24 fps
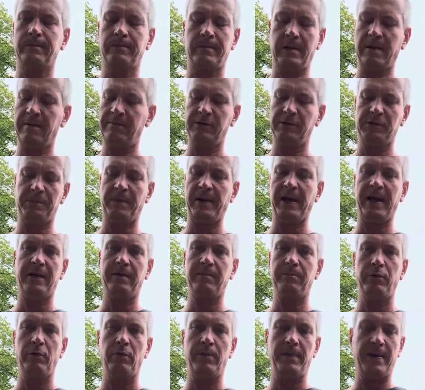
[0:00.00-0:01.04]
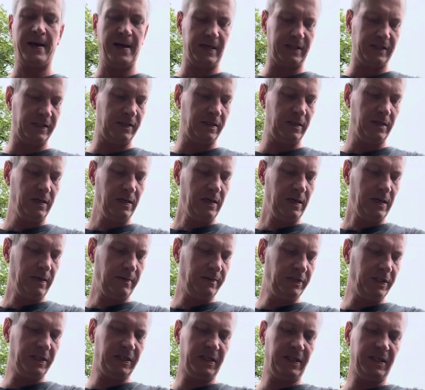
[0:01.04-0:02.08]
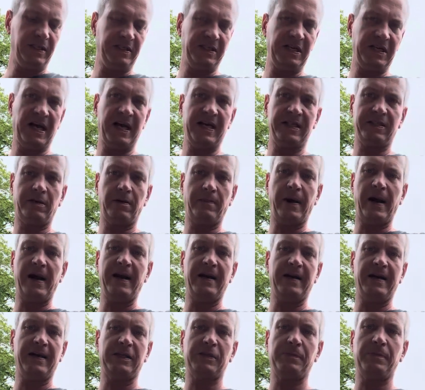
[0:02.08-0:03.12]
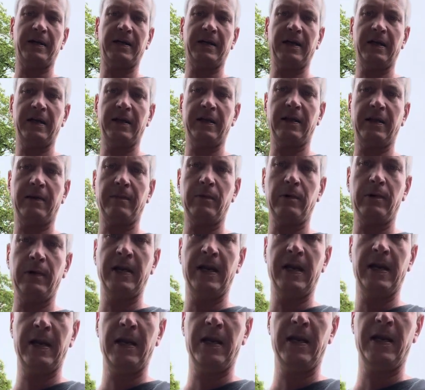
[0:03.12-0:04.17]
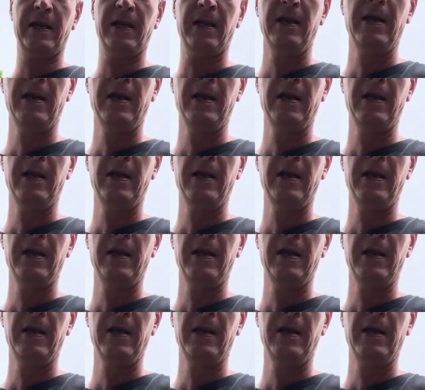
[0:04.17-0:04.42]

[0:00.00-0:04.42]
it was bad, boob eggs. It was just a disaster, but I didn't expect anything more than that. And